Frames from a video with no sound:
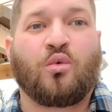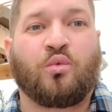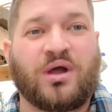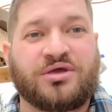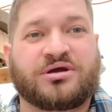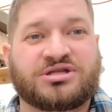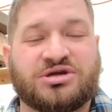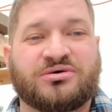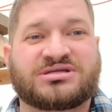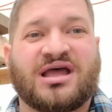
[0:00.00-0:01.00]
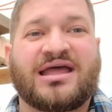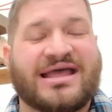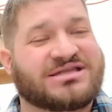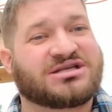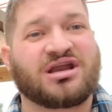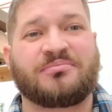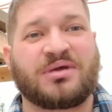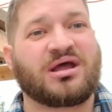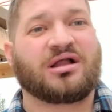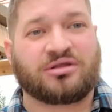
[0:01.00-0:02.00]
what you can do is it's going to
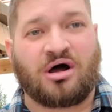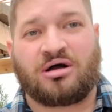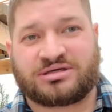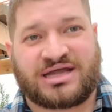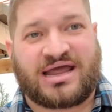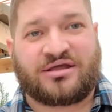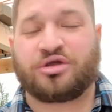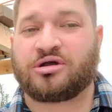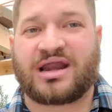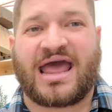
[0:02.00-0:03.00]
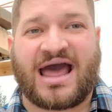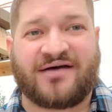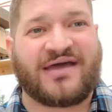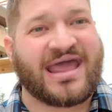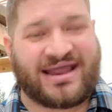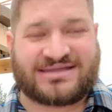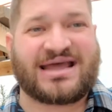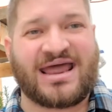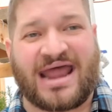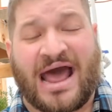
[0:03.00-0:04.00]
be a long day. You're going to have eight,
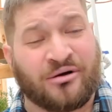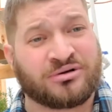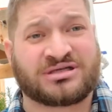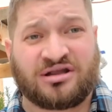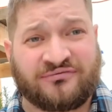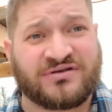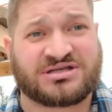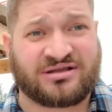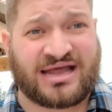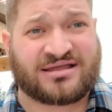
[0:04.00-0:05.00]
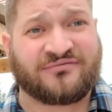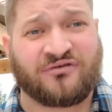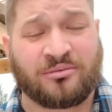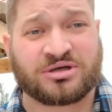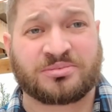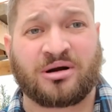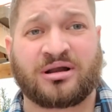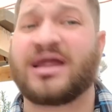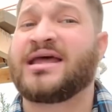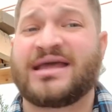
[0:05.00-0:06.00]
ten hours that you're physically at the farmer's
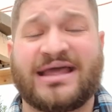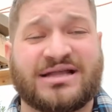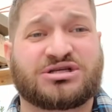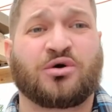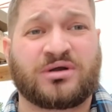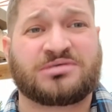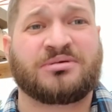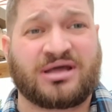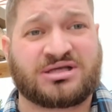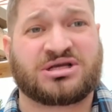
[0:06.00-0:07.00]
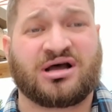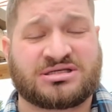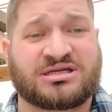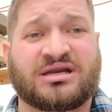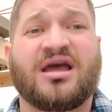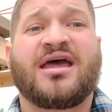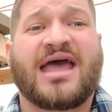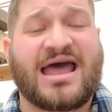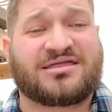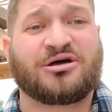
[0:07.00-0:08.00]
market. It's going to be exhausting.
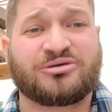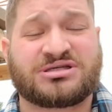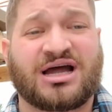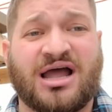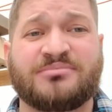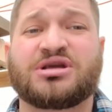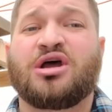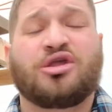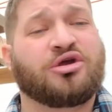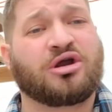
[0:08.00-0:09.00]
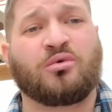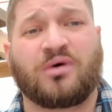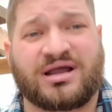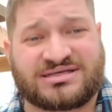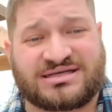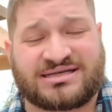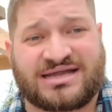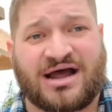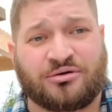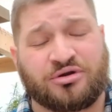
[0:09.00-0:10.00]
At those times, you're going to want to sit
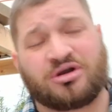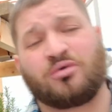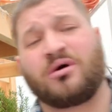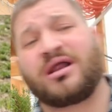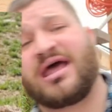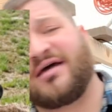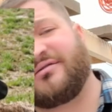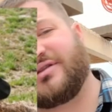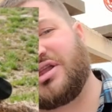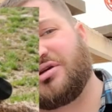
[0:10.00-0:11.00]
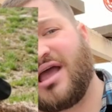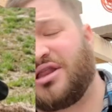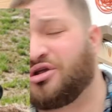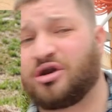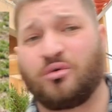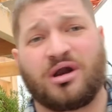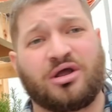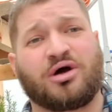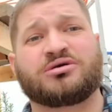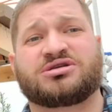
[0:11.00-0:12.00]
down. You're going to want to lean your head. You're going to want to
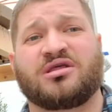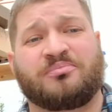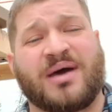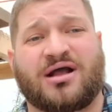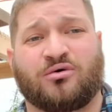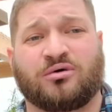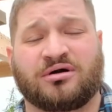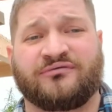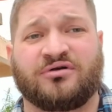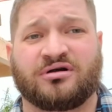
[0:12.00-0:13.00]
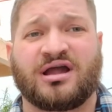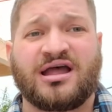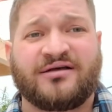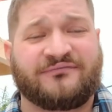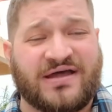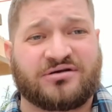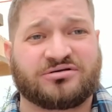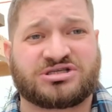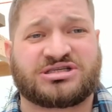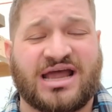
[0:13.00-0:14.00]
go to the back corner of your
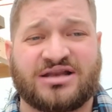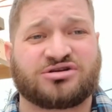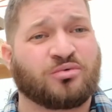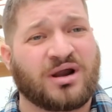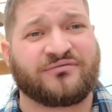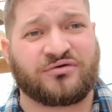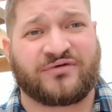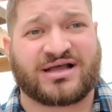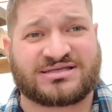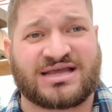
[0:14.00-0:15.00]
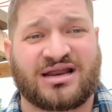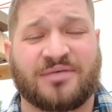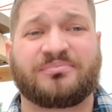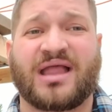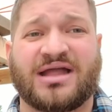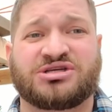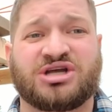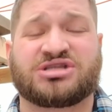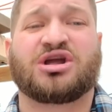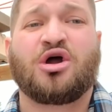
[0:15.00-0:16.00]
vendor's tent or whatever you've got set up and
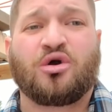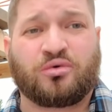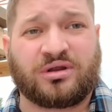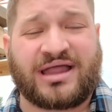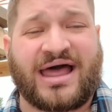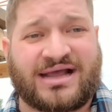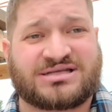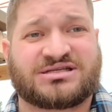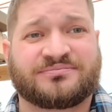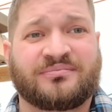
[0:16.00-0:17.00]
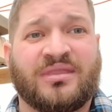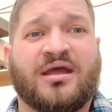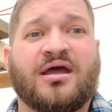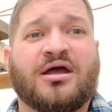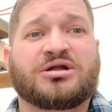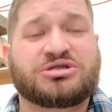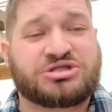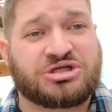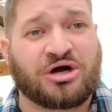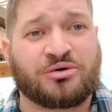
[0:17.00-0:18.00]
just relax.
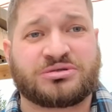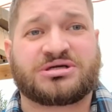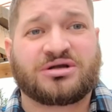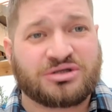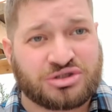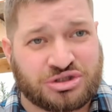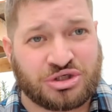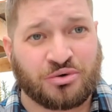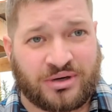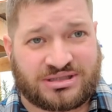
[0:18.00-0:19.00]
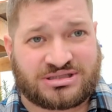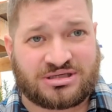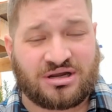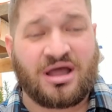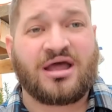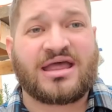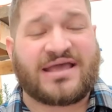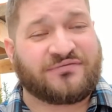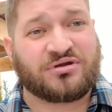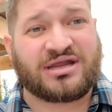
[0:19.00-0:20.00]
Don't do it.
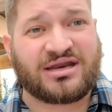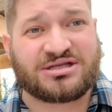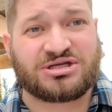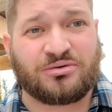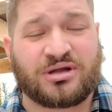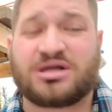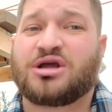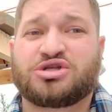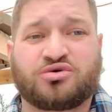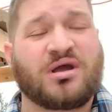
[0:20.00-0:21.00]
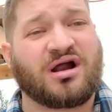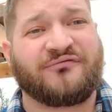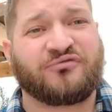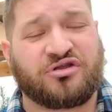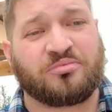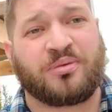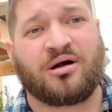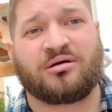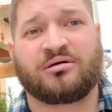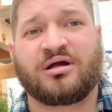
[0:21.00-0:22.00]
If you need to do it, trade off with your
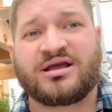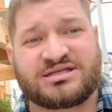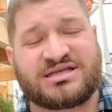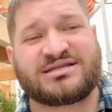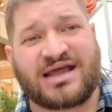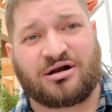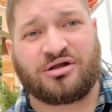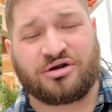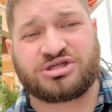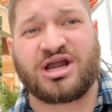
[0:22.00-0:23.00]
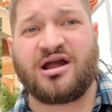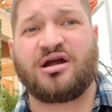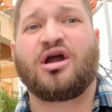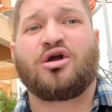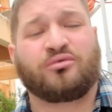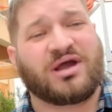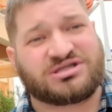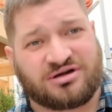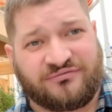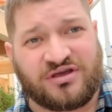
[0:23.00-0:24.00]
partner. Sit down on your chair,
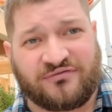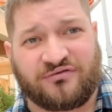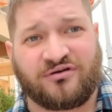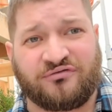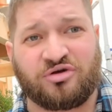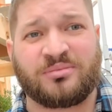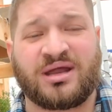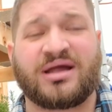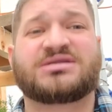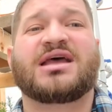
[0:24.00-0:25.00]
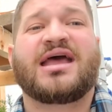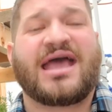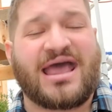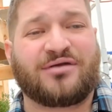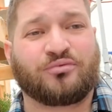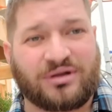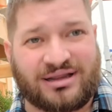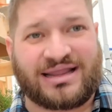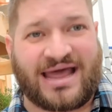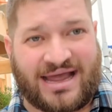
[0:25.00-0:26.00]
rest your feet for a few minutes, and
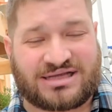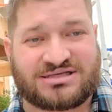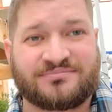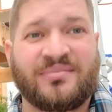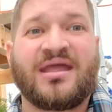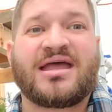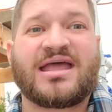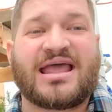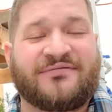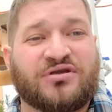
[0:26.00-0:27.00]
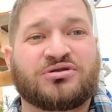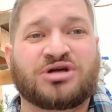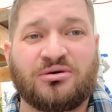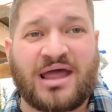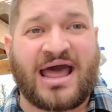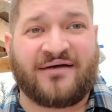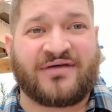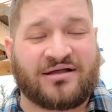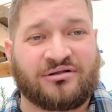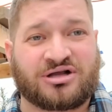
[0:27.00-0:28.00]
relax. If you don't have
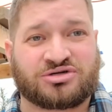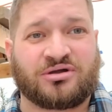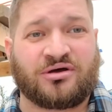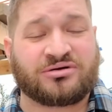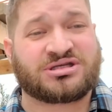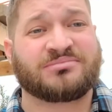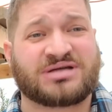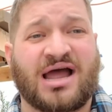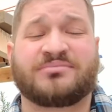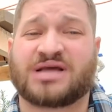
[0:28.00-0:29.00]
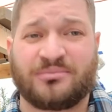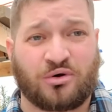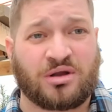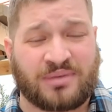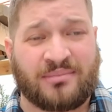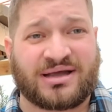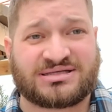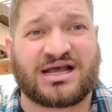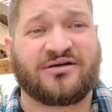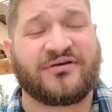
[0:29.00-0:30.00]
that luxury though, sometimes I'm going by
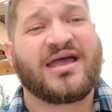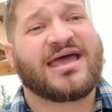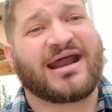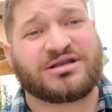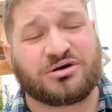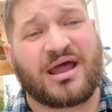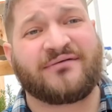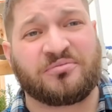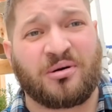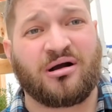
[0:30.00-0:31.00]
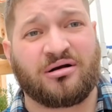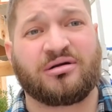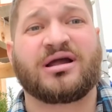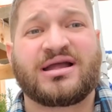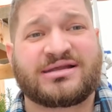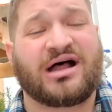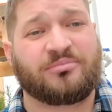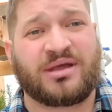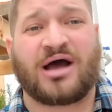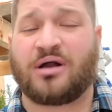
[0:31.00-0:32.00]
myself and I don't have a partner to
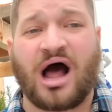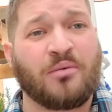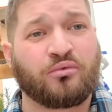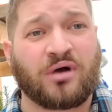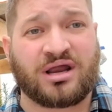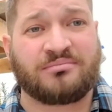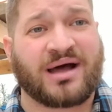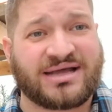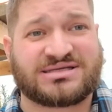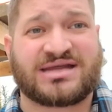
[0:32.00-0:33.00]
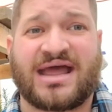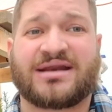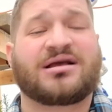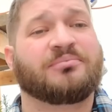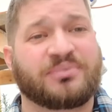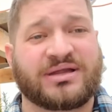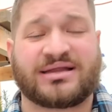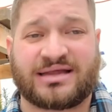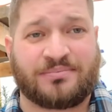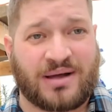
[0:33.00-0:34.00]
help me out. I'm running my stand
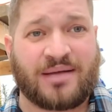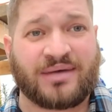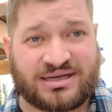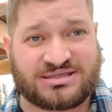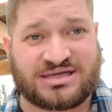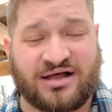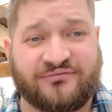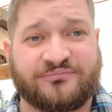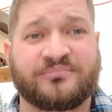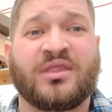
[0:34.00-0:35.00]
completely by myself.